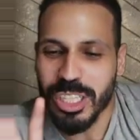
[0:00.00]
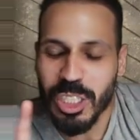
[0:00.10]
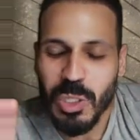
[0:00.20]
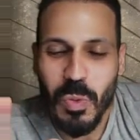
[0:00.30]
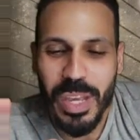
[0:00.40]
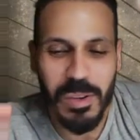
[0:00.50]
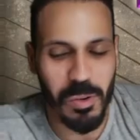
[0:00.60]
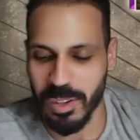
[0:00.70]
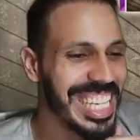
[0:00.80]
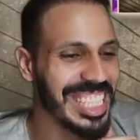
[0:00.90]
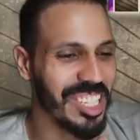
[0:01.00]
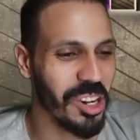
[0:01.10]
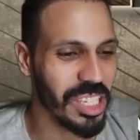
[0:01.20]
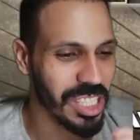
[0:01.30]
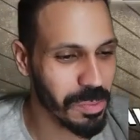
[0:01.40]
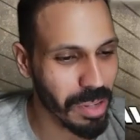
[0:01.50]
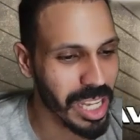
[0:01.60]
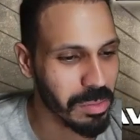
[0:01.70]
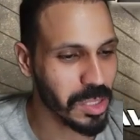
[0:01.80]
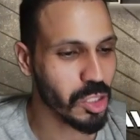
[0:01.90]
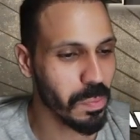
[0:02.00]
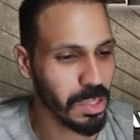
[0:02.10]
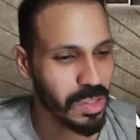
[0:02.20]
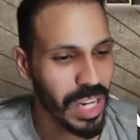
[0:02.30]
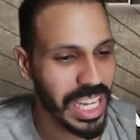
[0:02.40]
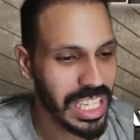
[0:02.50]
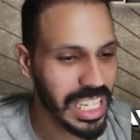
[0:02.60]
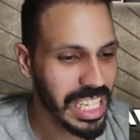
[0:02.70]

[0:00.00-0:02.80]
Sweetwater. So you play them in Triple Threat,